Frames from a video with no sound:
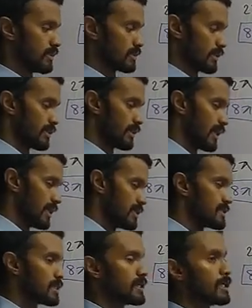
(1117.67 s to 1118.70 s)
We are saying the
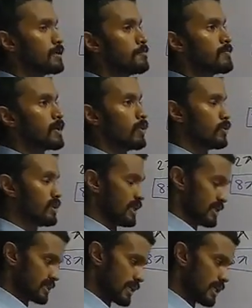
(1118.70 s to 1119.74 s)
addition or
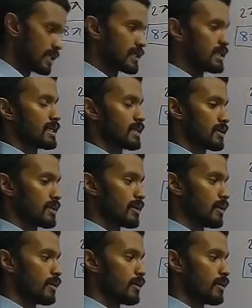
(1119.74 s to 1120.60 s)
the resultant